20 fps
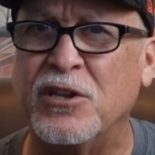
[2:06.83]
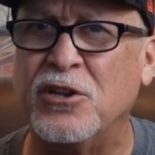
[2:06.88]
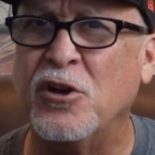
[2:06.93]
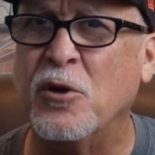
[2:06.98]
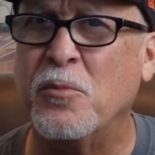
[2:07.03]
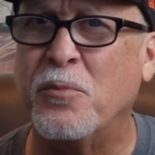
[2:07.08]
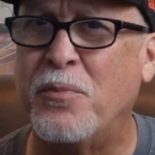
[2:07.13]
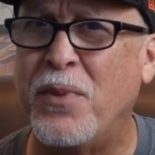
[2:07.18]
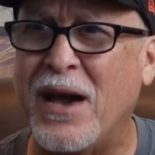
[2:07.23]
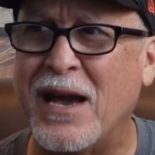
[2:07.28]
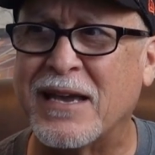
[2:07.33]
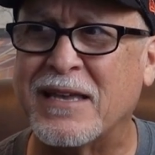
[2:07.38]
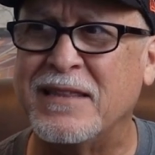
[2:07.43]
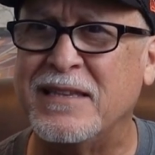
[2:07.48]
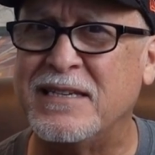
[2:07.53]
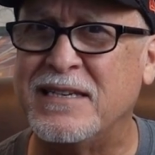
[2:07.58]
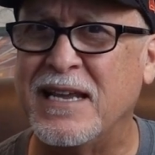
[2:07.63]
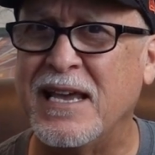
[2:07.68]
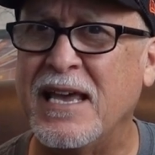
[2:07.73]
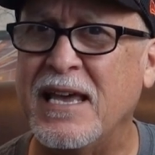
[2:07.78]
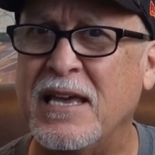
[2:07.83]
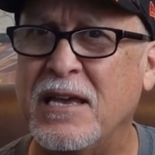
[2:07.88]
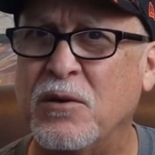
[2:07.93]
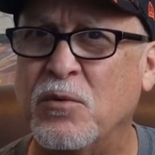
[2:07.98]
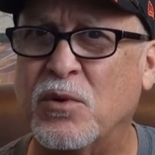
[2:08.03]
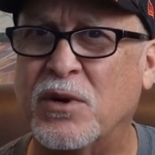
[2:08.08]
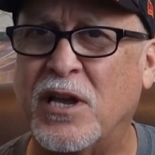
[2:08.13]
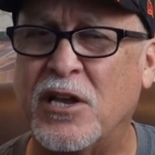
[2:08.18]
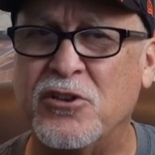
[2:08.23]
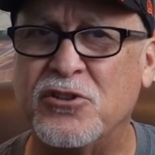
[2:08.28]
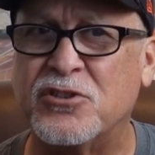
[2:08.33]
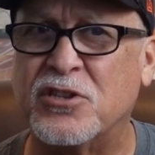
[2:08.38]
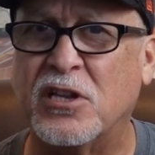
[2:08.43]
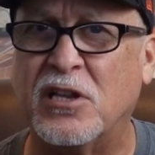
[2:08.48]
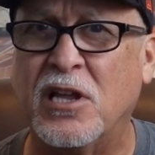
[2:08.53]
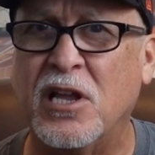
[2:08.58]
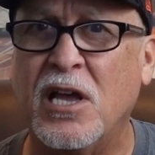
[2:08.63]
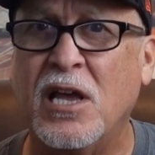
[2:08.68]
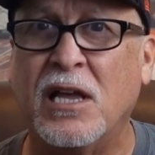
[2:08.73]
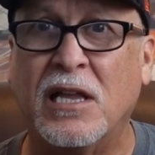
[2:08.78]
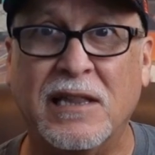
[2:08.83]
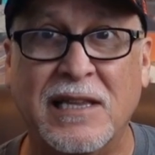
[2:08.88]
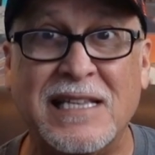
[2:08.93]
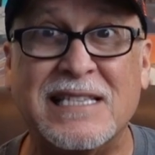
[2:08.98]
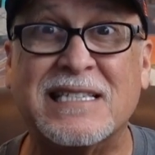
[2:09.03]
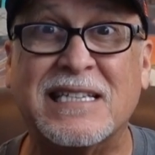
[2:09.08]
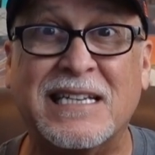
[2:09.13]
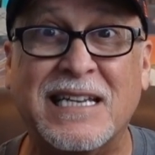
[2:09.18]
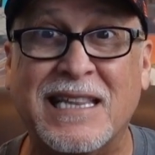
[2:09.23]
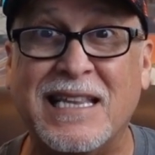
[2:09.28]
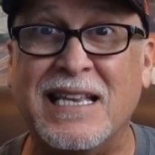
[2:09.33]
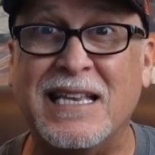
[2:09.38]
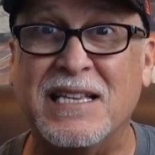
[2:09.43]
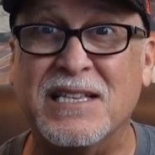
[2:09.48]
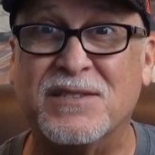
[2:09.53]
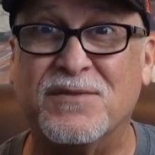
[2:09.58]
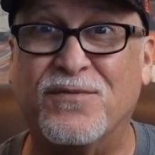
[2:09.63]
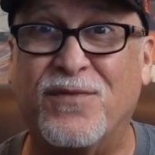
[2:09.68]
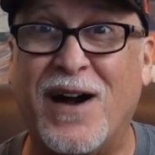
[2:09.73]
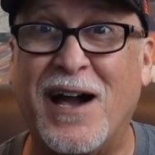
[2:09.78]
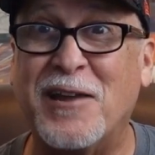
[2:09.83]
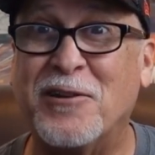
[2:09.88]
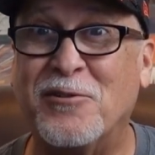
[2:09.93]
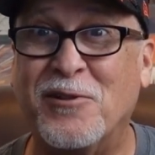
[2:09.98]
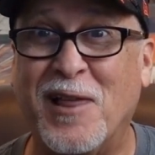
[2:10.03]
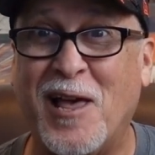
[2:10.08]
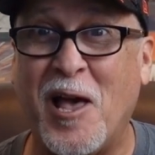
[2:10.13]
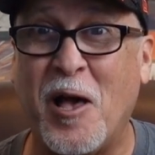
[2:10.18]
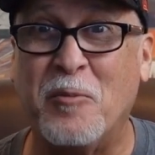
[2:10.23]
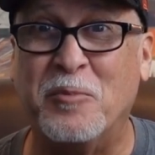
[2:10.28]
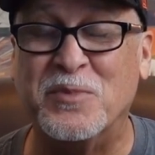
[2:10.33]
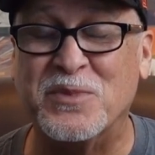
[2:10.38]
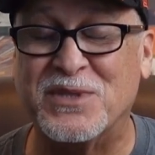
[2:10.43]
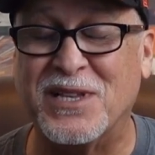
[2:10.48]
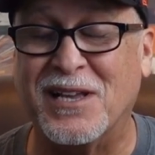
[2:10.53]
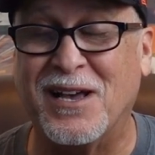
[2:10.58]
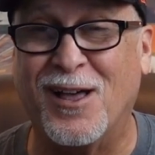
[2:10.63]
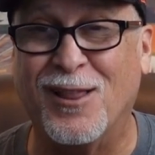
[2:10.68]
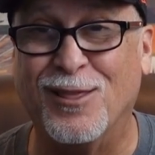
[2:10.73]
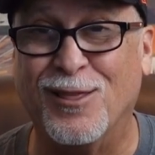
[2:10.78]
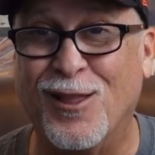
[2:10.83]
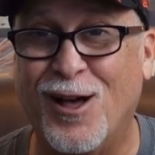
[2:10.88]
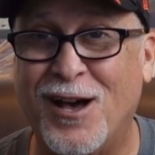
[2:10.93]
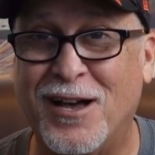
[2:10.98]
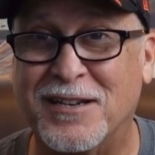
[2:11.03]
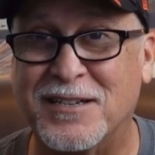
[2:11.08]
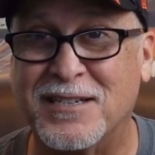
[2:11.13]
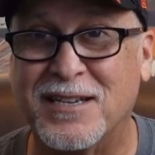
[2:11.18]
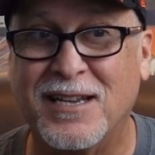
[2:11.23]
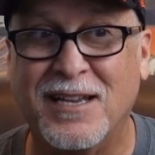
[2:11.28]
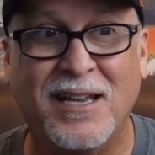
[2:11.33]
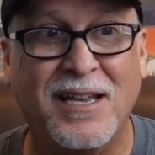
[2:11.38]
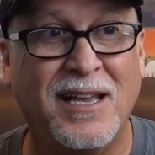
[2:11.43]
You know, back in the day when I used to listen to these vinyl albums a lot,